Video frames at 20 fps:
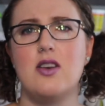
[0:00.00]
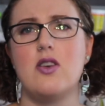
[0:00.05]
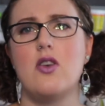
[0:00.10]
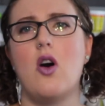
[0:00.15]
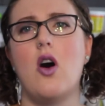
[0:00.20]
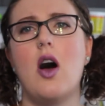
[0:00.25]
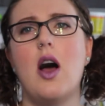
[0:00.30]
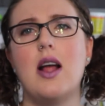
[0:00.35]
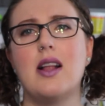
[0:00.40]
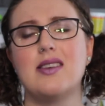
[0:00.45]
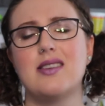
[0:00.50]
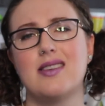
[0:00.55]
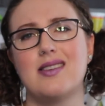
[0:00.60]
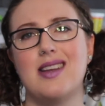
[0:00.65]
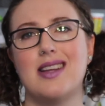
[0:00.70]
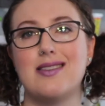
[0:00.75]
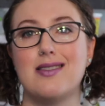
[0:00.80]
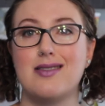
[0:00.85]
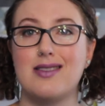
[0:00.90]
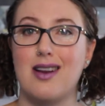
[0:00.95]
not
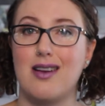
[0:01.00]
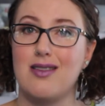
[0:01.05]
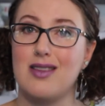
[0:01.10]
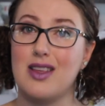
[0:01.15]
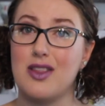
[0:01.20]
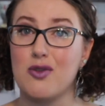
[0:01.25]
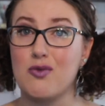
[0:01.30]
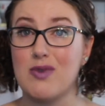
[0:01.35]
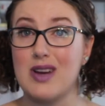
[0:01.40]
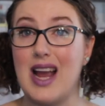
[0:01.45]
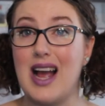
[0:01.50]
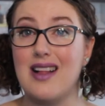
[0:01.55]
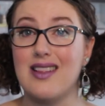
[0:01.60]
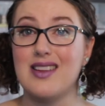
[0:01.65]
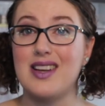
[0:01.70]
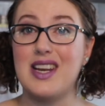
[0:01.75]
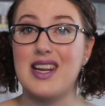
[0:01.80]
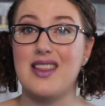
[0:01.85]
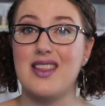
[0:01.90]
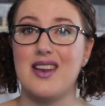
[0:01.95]
necessarily the
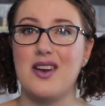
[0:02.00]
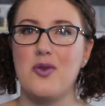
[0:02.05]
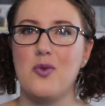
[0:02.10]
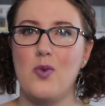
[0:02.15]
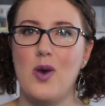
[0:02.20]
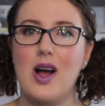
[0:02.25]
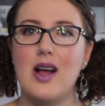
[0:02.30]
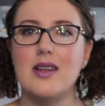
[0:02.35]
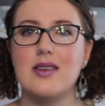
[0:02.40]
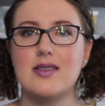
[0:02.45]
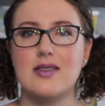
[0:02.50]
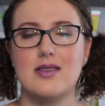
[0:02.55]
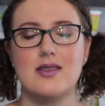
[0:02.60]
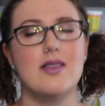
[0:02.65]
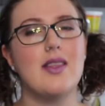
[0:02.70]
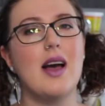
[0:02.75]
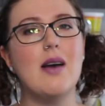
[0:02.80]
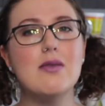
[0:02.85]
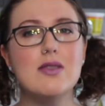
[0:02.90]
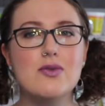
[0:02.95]
reality that it was.
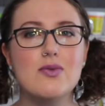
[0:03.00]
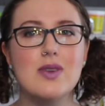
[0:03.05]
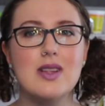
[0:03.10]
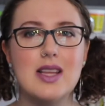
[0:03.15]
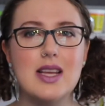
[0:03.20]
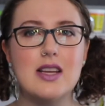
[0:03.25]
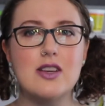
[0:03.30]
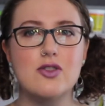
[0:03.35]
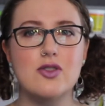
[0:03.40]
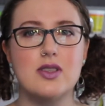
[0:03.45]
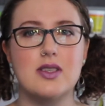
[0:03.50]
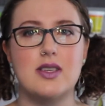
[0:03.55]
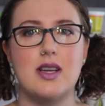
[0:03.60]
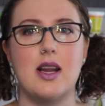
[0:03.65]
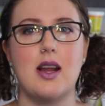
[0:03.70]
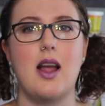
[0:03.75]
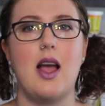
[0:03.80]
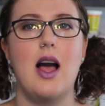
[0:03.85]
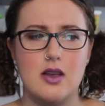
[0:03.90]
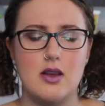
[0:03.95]
So that was really
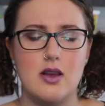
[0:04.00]
interesting.